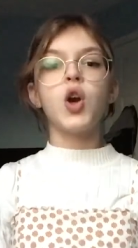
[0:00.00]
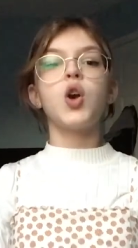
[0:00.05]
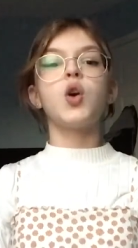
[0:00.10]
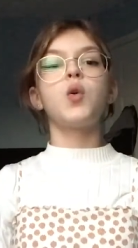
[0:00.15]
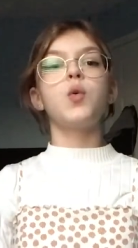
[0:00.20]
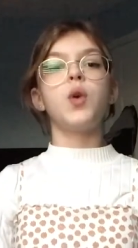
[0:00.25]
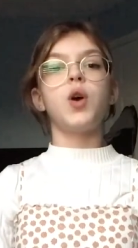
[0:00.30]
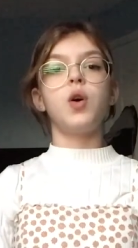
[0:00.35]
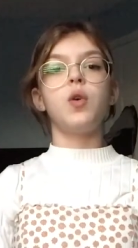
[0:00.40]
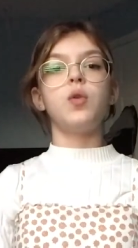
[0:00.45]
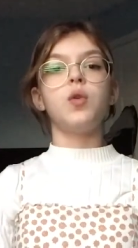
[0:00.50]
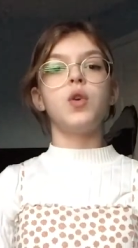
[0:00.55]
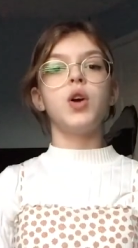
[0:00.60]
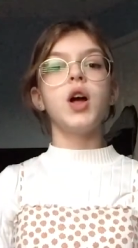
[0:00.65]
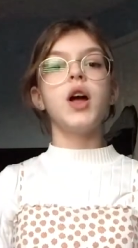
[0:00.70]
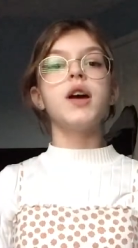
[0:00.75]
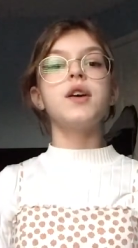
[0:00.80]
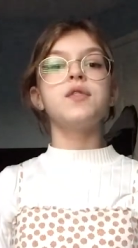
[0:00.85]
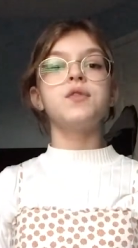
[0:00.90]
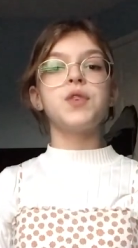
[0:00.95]
Quote,
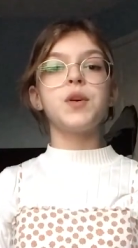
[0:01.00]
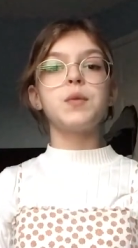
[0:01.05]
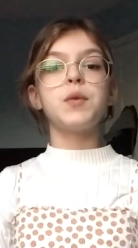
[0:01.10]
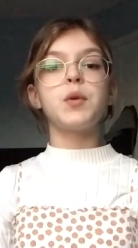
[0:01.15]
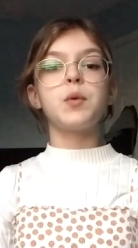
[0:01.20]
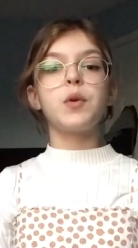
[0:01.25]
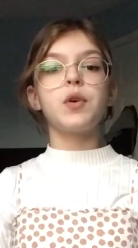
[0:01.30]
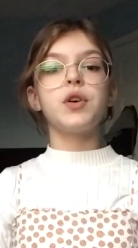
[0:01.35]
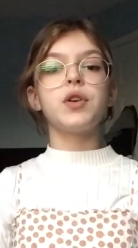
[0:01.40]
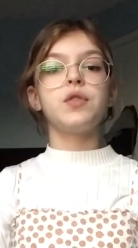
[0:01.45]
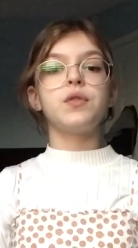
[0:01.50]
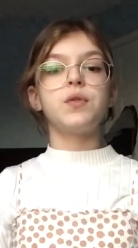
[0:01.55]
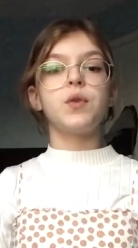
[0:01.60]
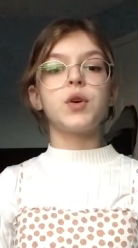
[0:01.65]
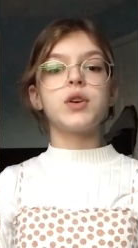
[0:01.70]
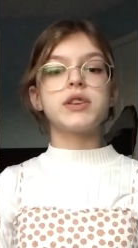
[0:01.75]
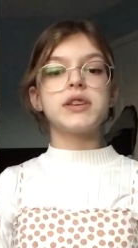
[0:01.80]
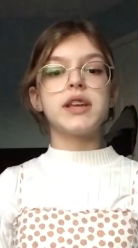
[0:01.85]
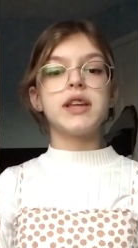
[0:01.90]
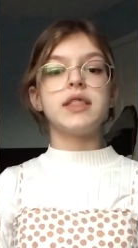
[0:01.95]
February
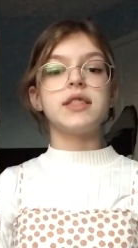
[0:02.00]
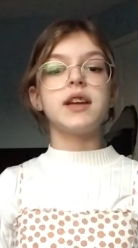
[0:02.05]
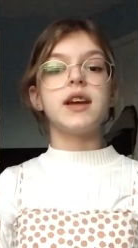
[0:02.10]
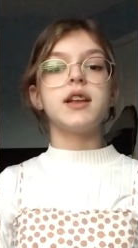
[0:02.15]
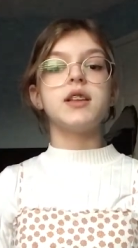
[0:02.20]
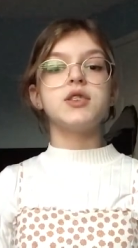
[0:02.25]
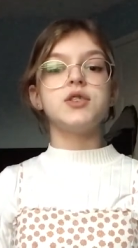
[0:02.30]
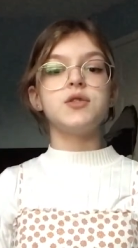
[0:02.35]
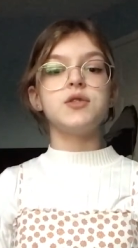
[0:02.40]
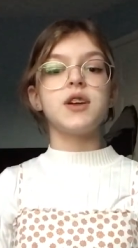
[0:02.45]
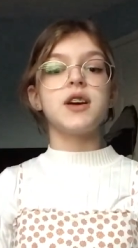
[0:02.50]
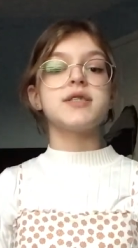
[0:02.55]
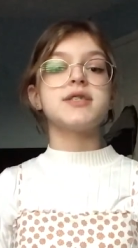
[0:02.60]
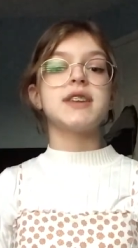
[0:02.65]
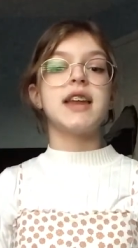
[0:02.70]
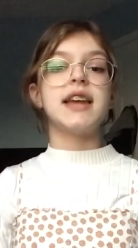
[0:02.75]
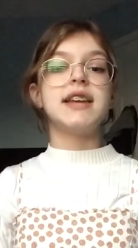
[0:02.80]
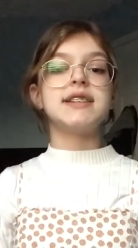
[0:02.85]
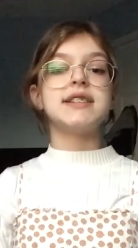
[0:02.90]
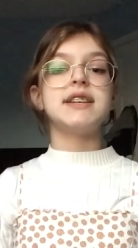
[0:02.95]
Fourteenth.
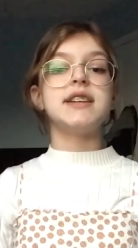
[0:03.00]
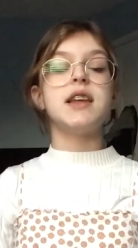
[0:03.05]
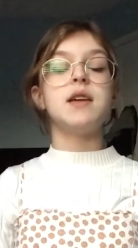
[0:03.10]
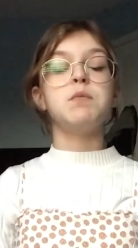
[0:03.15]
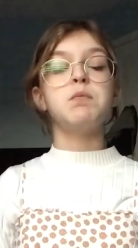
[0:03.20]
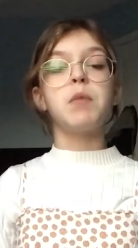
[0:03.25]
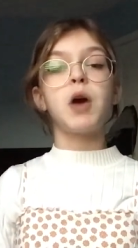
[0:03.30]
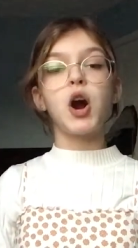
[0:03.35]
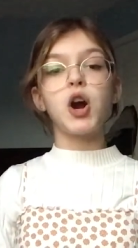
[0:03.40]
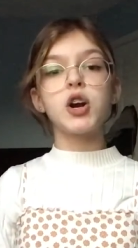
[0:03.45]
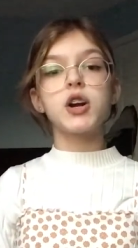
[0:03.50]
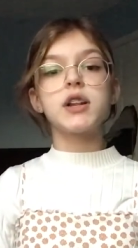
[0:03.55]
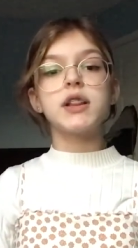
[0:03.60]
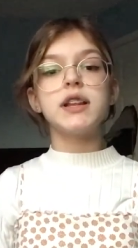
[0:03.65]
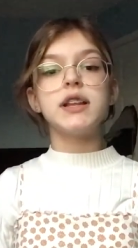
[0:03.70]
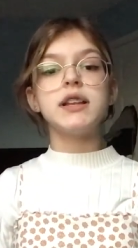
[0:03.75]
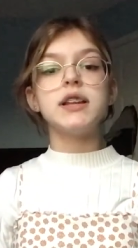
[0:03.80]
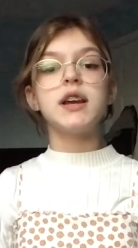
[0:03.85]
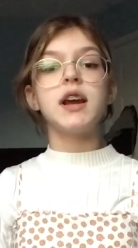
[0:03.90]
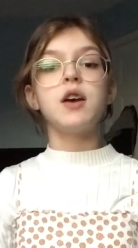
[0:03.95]
2018 in
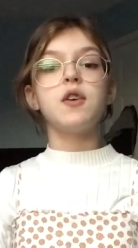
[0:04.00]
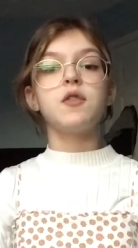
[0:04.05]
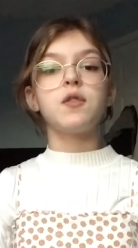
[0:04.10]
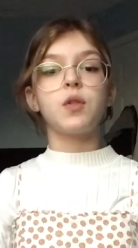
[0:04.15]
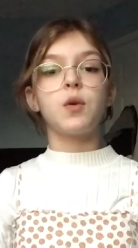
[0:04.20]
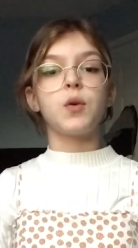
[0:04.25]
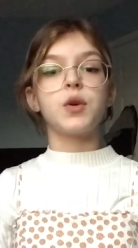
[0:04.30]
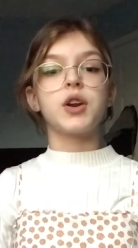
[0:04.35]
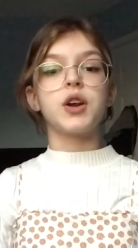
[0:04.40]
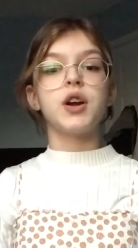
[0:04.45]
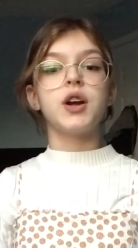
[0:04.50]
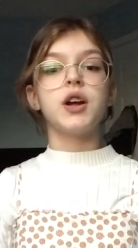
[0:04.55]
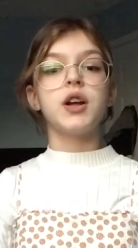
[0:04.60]
Parkland, Florida.